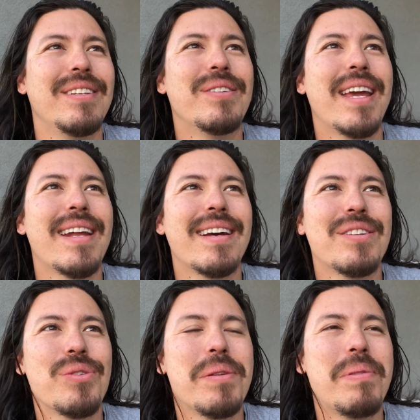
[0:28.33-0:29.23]
You cannot
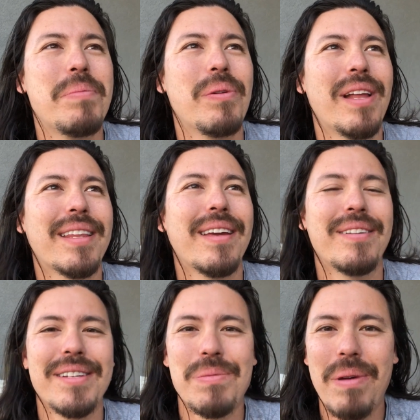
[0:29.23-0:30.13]
treat people like they are
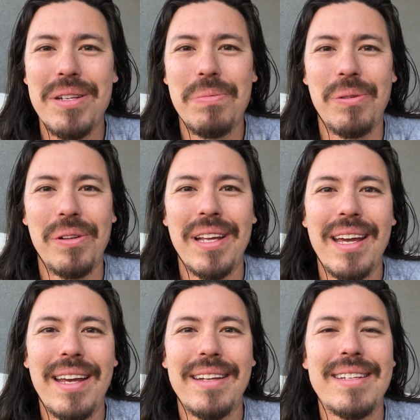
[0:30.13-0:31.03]
dispensable
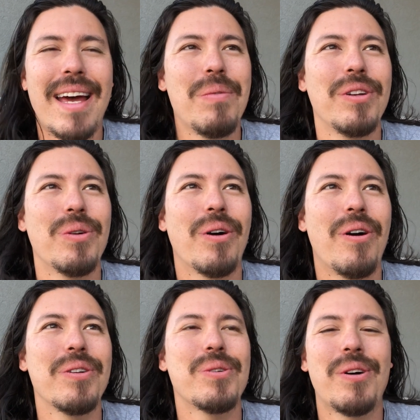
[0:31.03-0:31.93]
in a time when you are
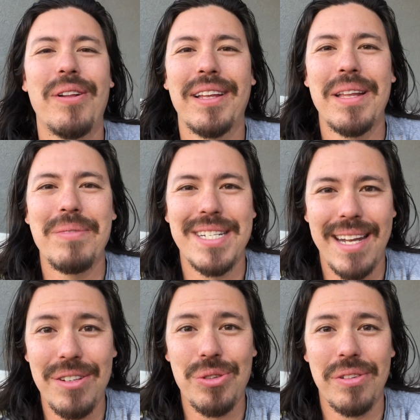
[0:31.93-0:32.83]
also calling them
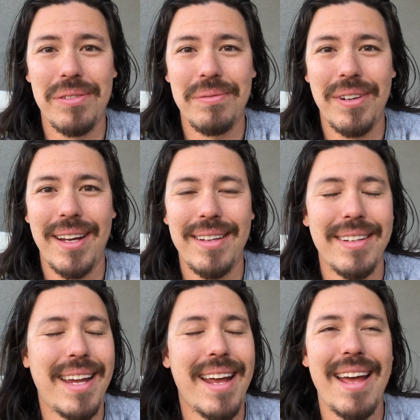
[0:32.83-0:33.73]
essential, right?
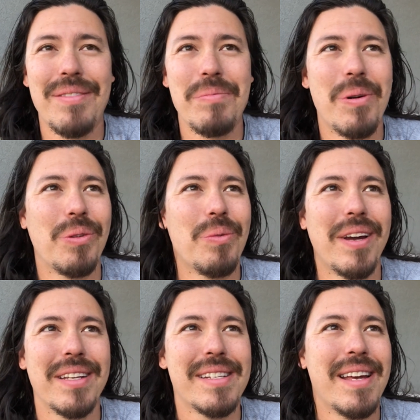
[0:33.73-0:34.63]
You can't have it both
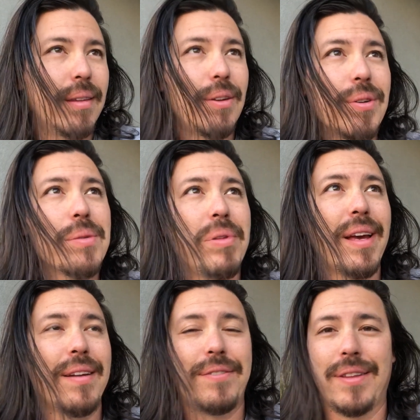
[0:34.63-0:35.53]
ways. There is a
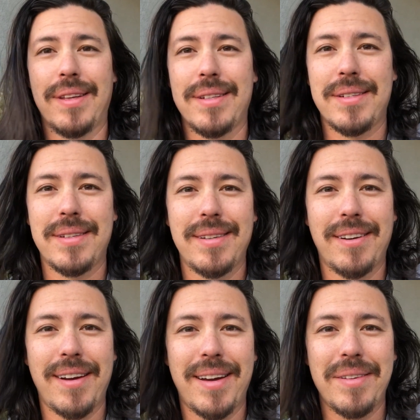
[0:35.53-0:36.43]
plan for this,
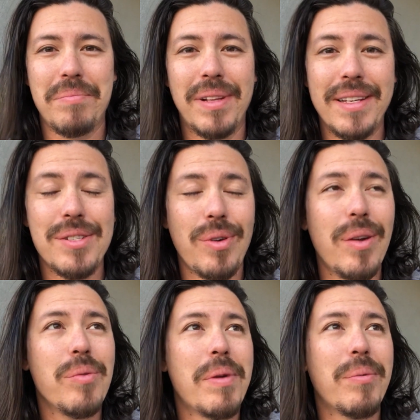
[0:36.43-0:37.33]
all right? Please try to
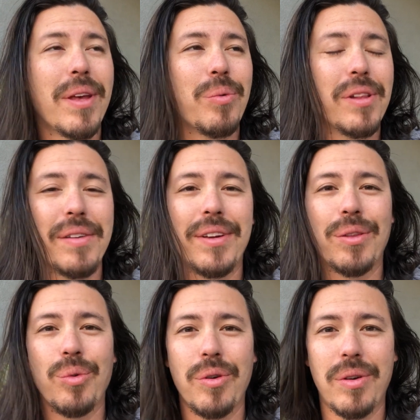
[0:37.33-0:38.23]
remember that we're living
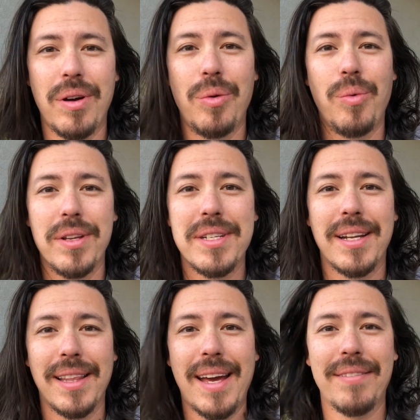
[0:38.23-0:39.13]
through a once
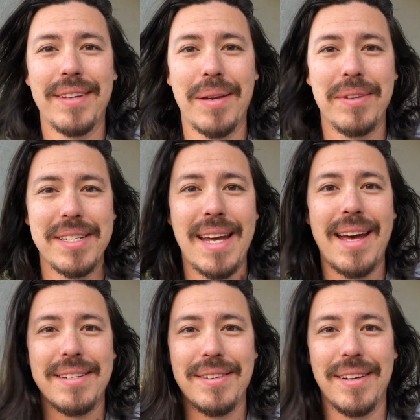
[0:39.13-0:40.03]
in a lifetime
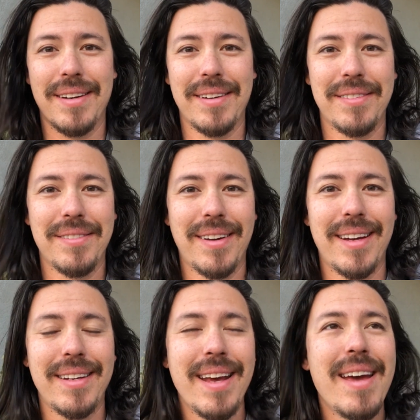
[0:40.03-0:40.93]
disaster here, right?